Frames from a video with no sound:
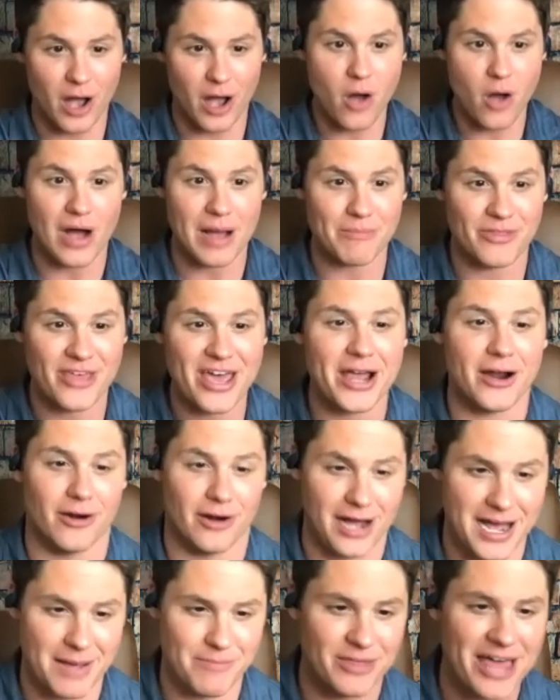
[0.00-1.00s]
oh, I'm there.
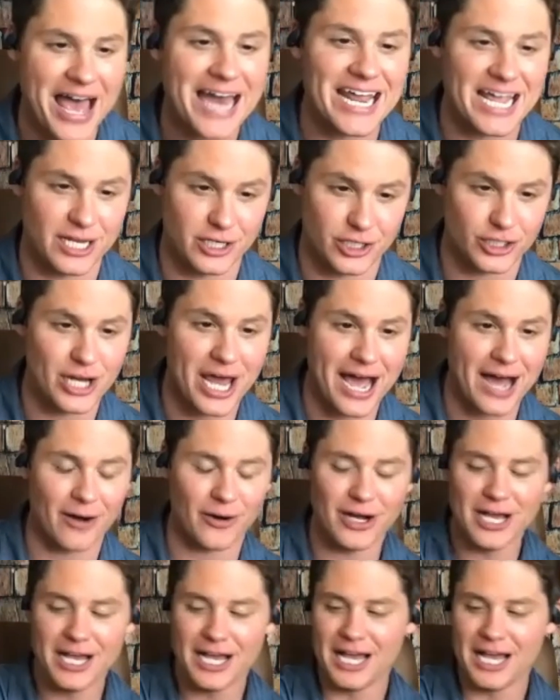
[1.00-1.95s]
I'm that age now.